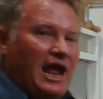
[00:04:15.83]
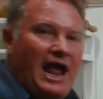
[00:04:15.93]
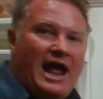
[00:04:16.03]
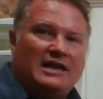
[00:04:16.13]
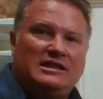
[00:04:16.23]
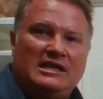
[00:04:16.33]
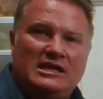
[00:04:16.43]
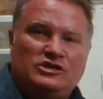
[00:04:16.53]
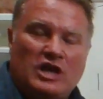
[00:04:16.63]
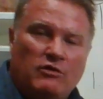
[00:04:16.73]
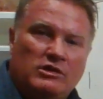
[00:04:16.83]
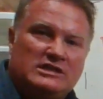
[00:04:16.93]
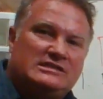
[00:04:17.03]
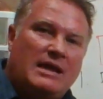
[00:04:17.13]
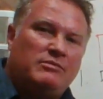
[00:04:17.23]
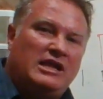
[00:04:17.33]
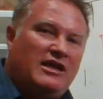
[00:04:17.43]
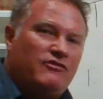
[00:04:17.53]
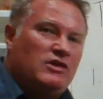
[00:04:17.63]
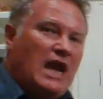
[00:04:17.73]
at the General Assembly
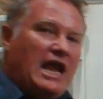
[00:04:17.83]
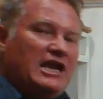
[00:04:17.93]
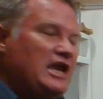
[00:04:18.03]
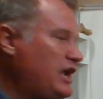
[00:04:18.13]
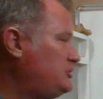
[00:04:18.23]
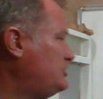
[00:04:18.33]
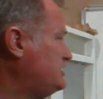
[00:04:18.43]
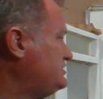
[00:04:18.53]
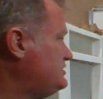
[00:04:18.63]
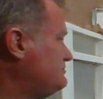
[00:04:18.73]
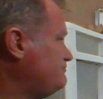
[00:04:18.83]
of the United Nations.